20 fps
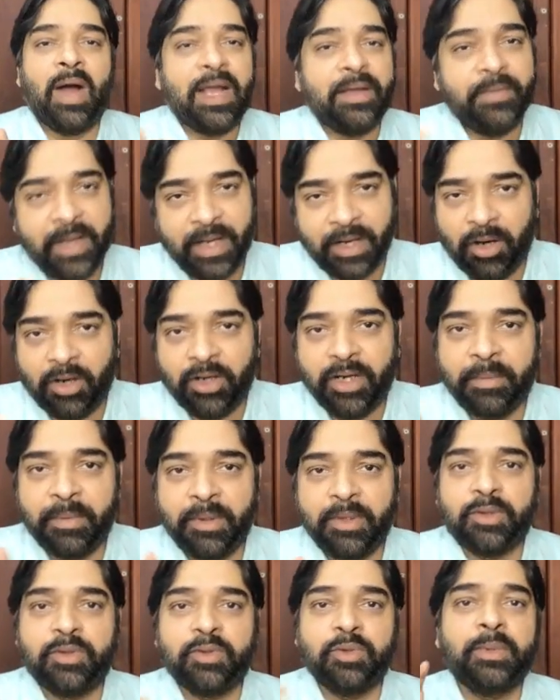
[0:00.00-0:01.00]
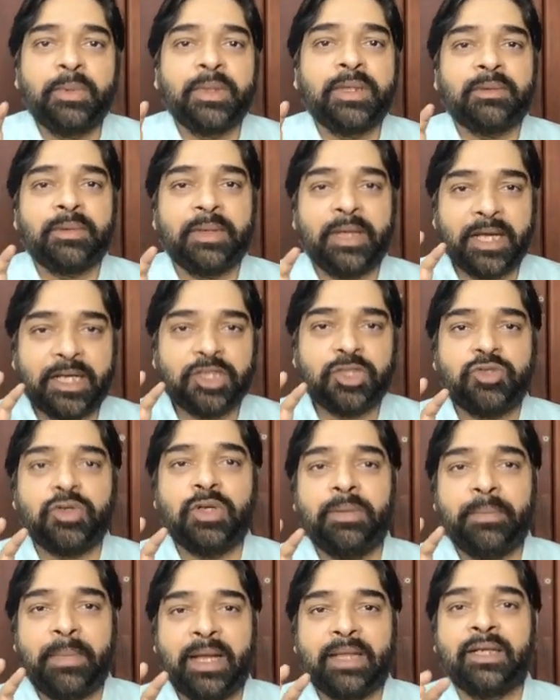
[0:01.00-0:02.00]
we are not able to do with actual
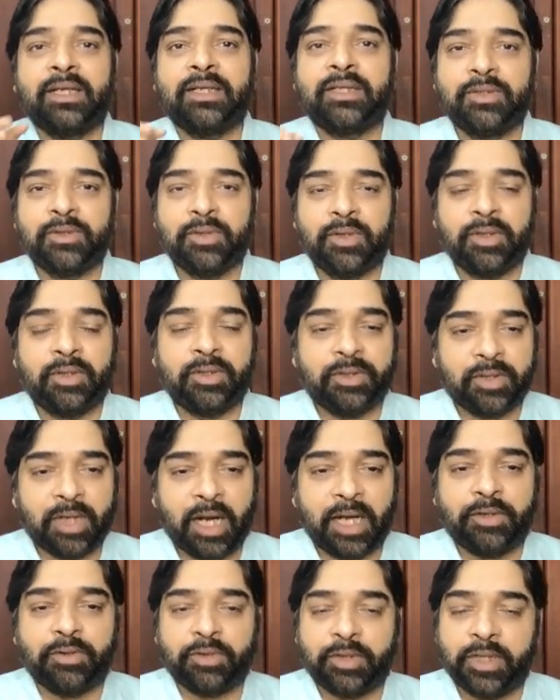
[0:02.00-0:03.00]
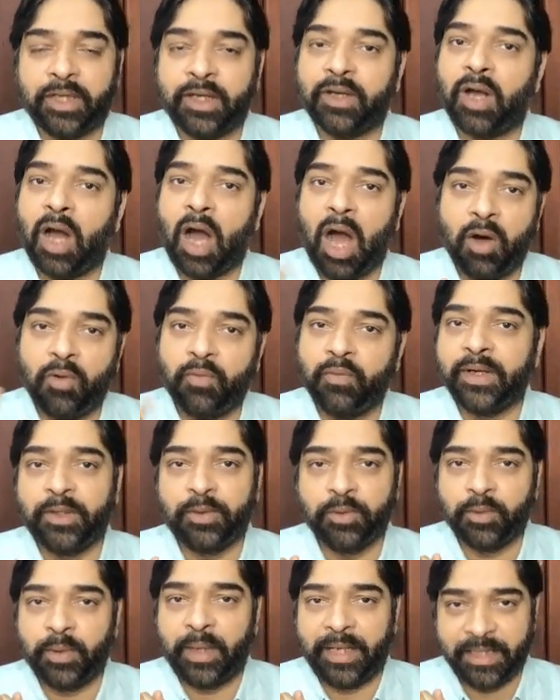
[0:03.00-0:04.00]
method, you try to think how we
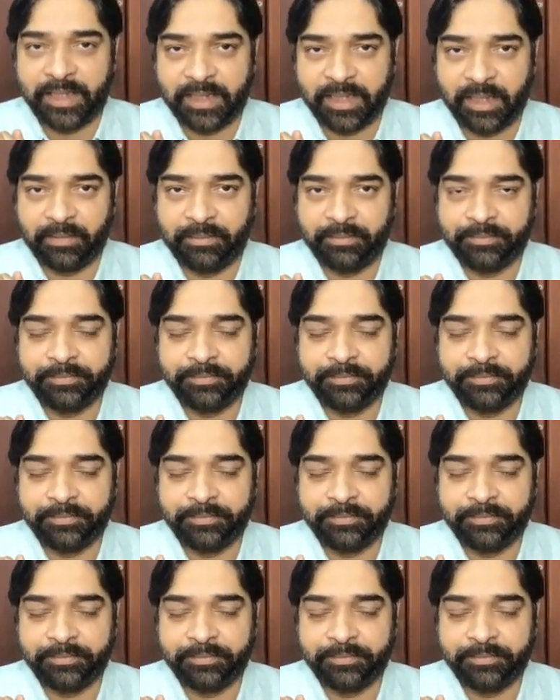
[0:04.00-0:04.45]
do addition.